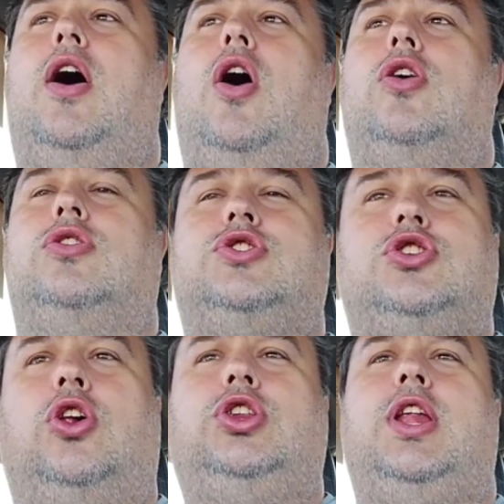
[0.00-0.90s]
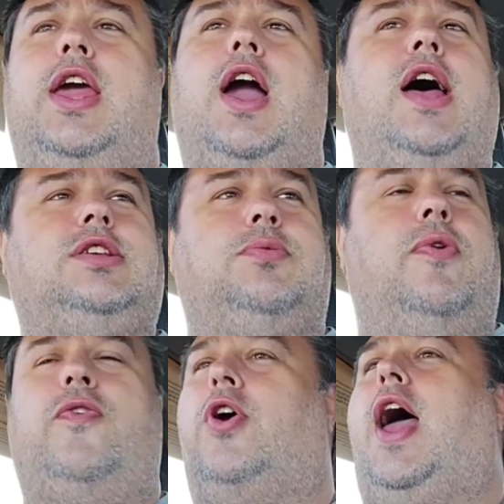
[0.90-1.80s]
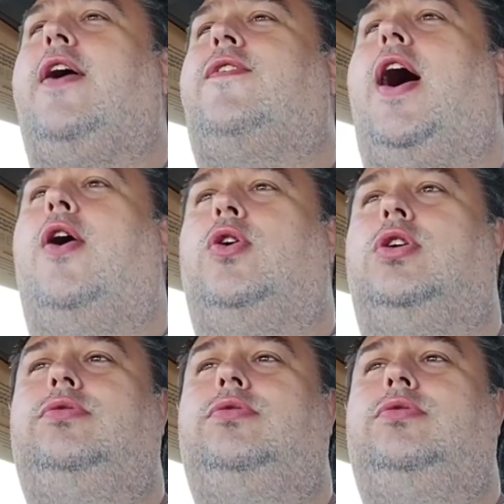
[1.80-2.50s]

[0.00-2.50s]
Consulting a customer for half hour,